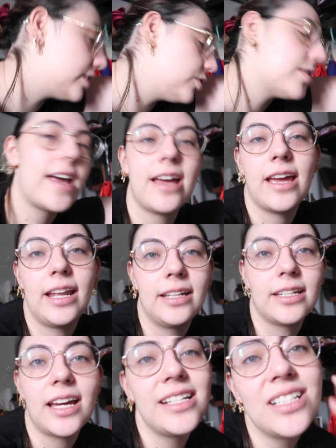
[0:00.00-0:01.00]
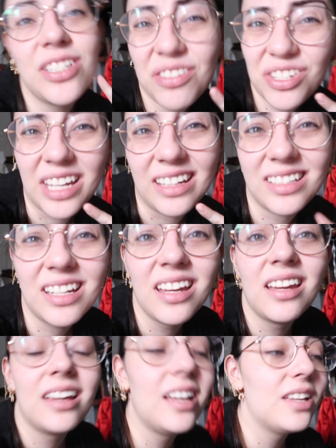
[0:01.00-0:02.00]
do that, and I didn't do shit.
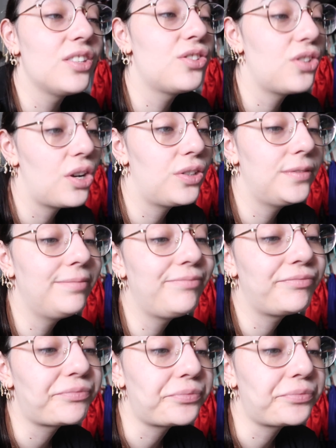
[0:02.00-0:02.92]
So